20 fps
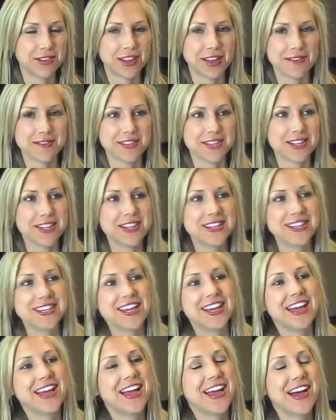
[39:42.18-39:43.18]
Clavin.
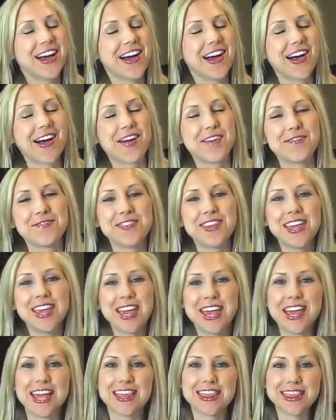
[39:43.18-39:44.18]

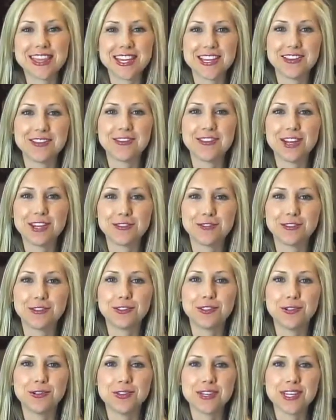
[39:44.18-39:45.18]
And thank you guys for
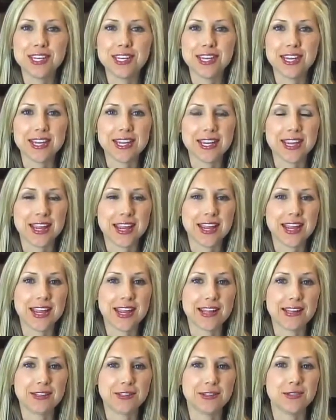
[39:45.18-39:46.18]
tuning in,
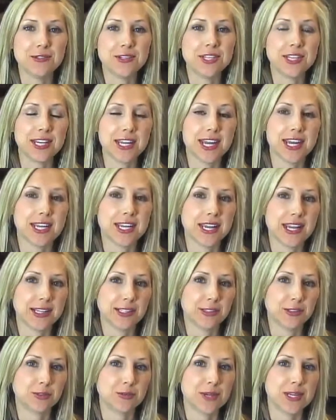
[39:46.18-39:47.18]
and tune in again
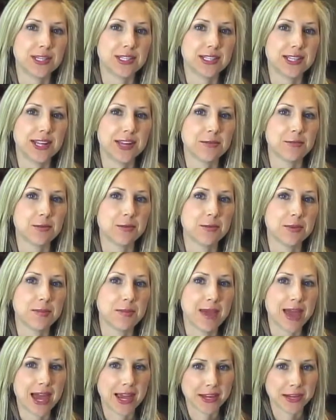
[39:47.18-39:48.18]
next Wednesday. We'll be
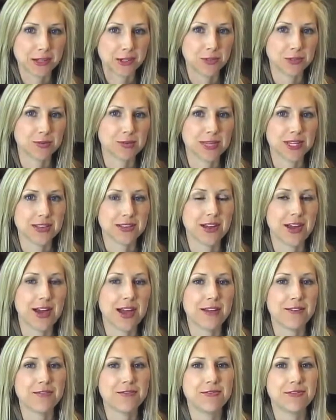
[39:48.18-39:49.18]
back streaming
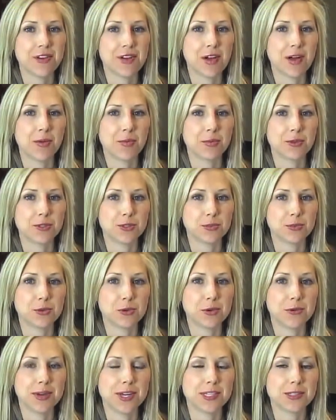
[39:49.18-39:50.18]
live with some
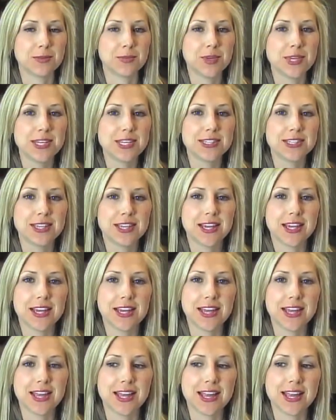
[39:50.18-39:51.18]
more recipes.
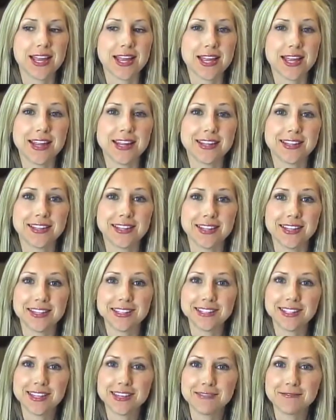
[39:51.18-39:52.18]
And
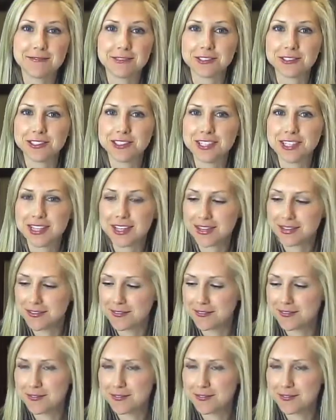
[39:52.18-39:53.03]
thanks again. We'll see ya.